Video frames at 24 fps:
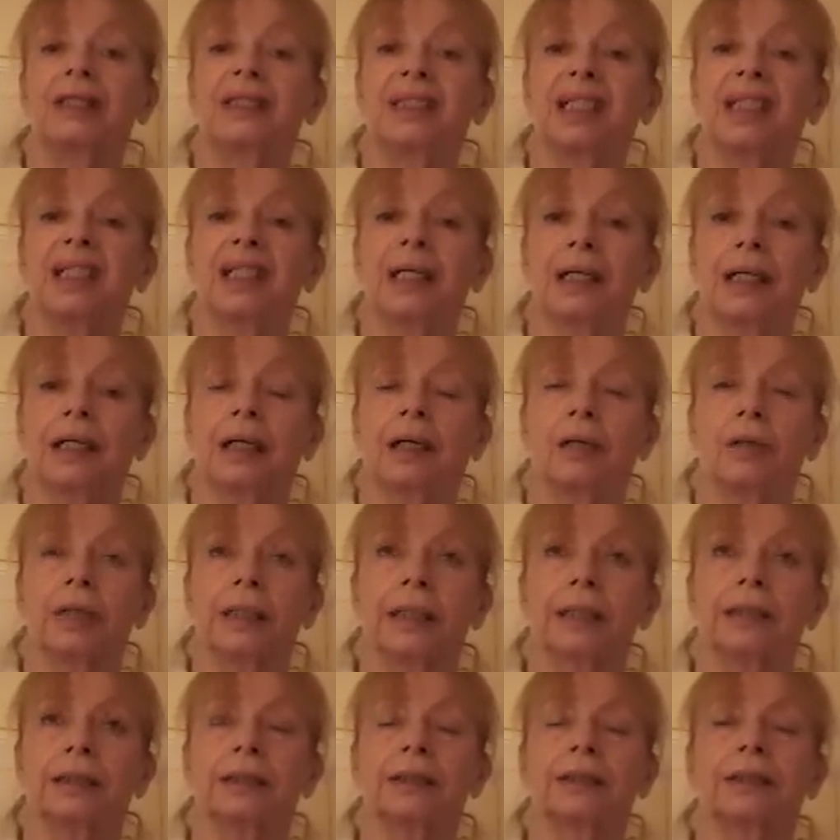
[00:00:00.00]
did click on
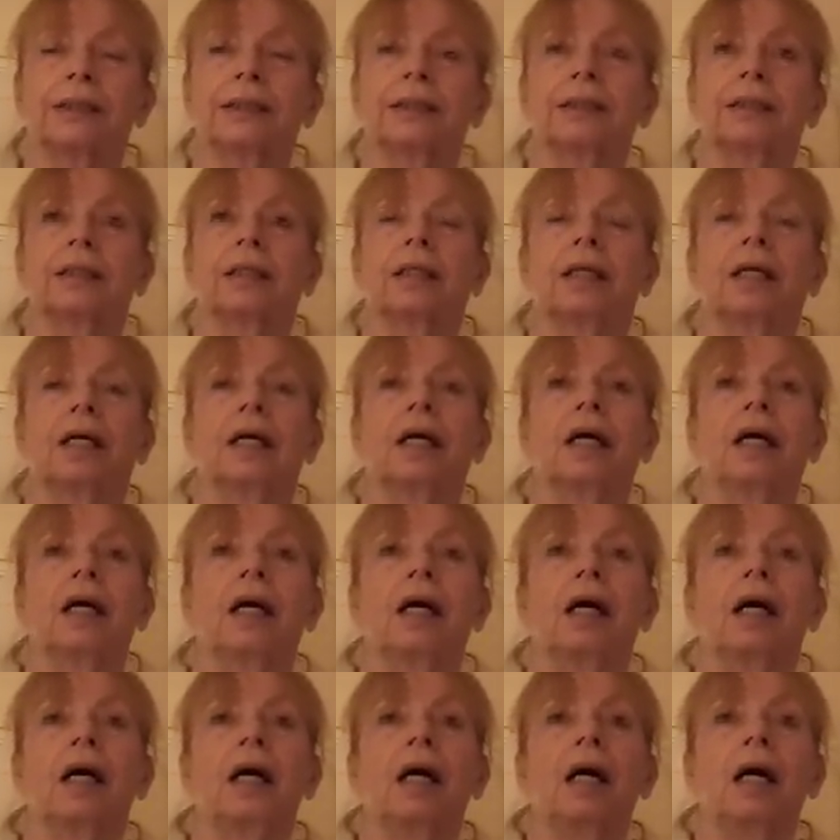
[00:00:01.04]
it.
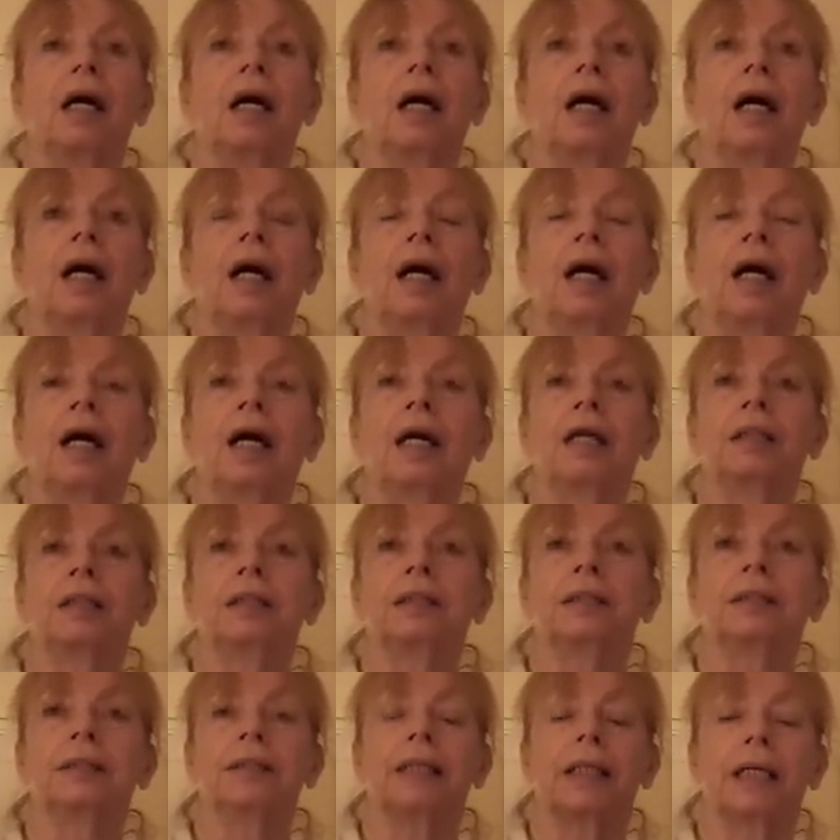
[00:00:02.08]

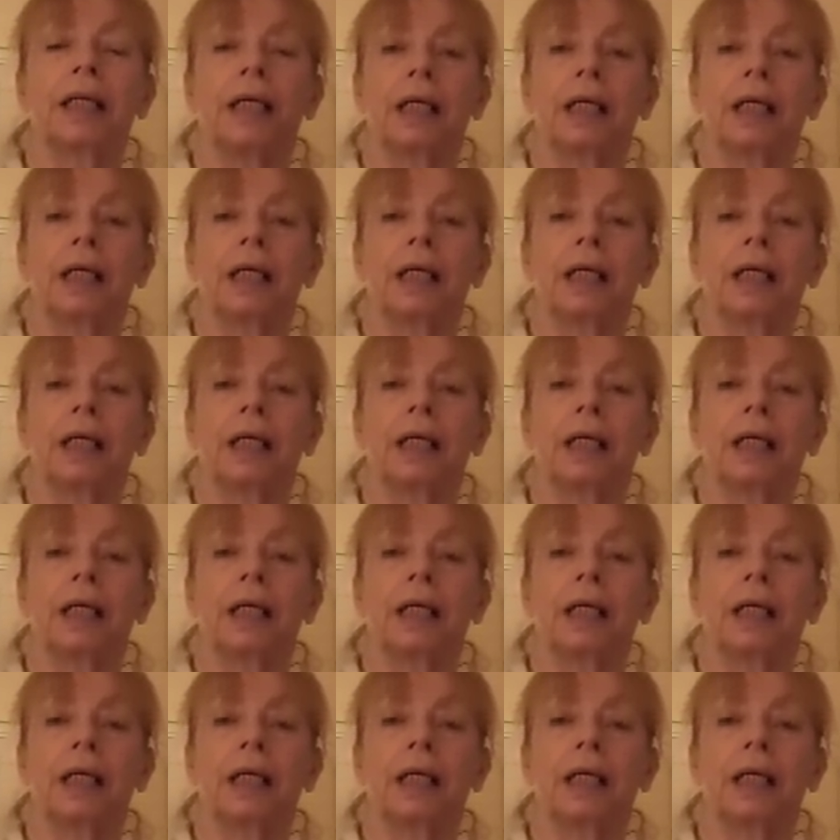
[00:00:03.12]
And